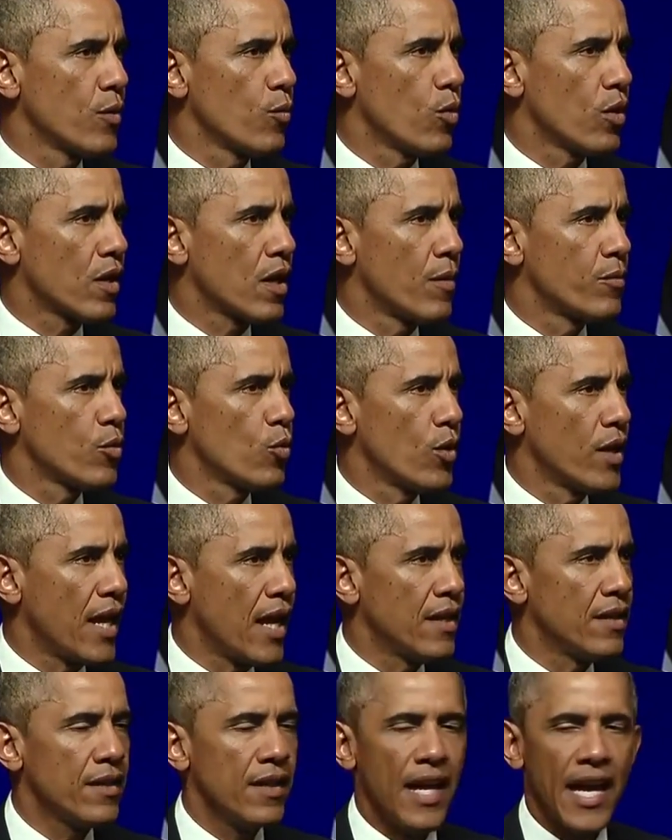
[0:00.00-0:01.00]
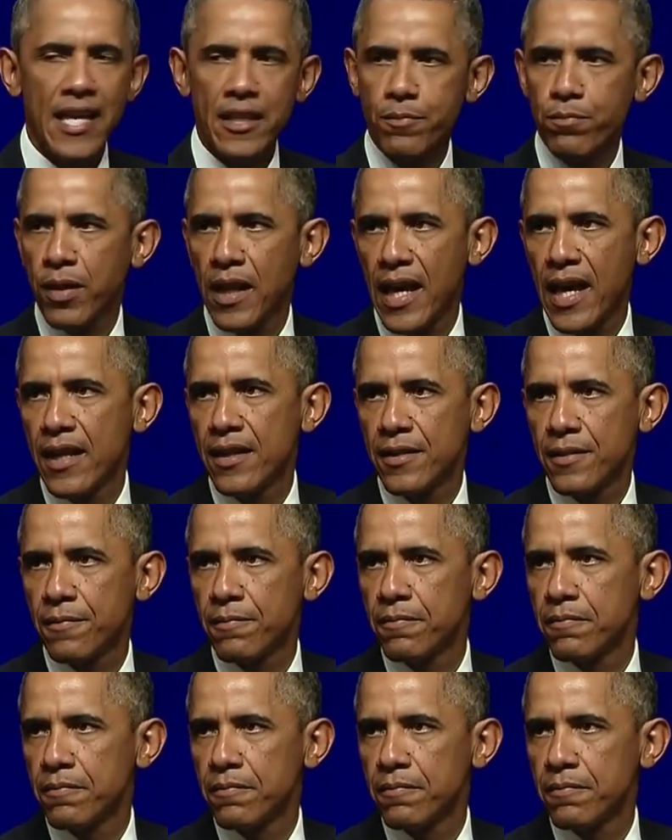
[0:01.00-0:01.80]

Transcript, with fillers: will come to an end as planned.